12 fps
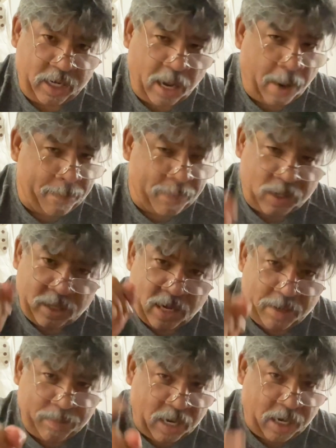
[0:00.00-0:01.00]
And
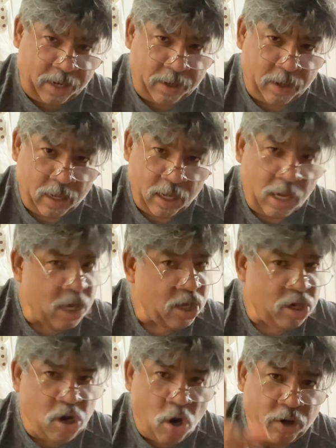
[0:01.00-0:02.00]
believe me,
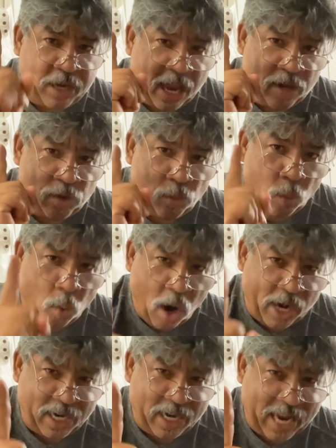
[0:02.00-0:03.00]
you only had
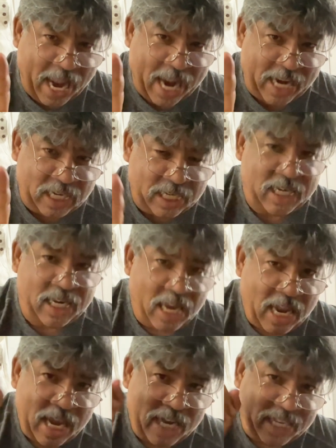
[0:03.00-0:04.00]
one case
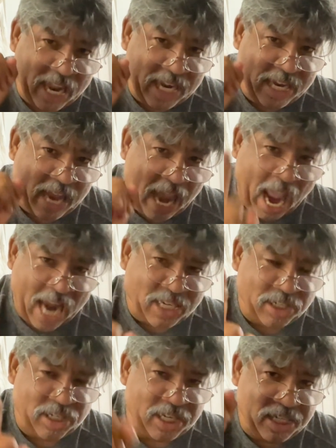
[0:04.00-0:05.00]
that he
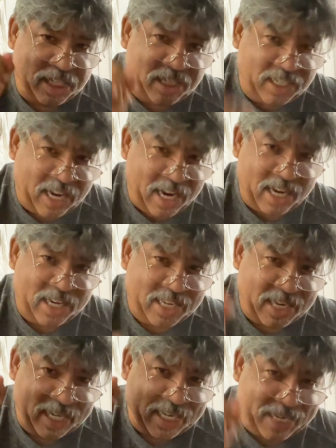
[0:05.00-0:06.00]
actually did
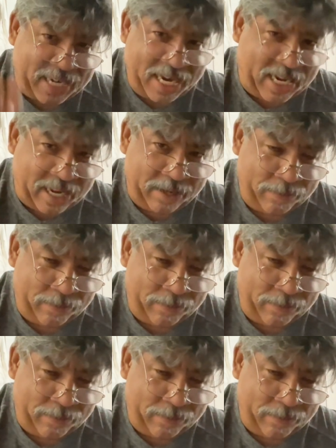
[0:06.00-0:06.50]
succeed.